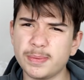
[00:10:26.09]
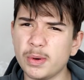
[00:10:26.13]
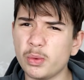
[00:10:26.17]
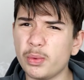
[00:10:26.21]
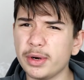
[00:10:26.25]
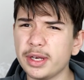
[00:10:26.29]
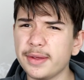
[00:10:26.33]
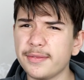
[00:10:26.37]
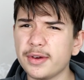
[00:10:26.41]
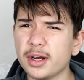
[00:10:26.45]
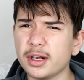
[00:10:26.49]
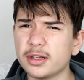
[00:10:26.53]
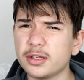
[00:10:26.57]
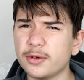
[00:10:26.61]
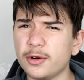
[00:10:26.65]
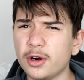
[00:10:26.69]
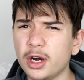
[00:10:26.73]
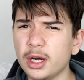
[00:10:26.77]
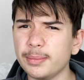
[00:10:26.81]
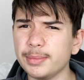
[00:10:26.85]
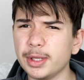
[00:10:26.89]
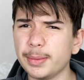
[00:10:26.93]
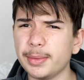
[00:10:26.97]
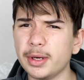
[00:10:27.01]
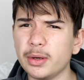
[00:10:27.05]
But when you've got a
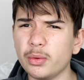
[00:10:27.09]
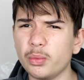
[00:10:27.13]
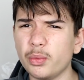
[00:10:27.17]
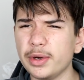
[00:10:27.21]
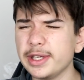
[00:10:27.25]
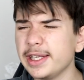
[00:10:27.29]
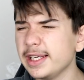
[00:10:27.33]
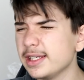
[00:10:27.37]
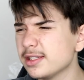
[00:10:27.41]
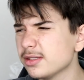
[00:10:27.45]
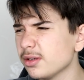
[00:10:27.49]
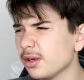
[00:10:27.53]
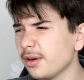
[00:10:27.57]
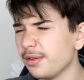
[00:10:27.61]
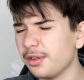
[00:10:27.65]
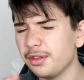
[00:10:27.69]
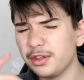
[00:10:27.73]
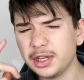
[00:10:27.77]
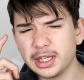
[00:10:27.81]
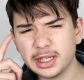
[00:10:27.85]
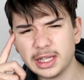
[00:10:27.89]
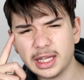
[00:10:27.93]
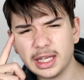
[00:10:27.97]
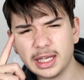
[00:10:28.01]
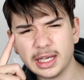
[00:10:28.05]
time limit and when you're sort of
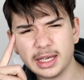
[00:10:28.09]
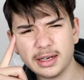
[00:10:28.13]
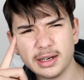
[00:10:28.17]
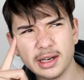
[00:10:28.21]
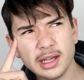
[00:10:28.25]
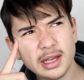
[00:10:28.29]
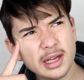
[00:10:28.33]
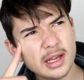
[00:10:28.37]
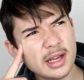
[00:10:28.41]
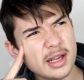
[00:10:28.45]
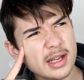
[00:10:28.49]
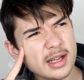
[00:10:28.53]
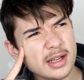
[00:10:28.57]
thinking and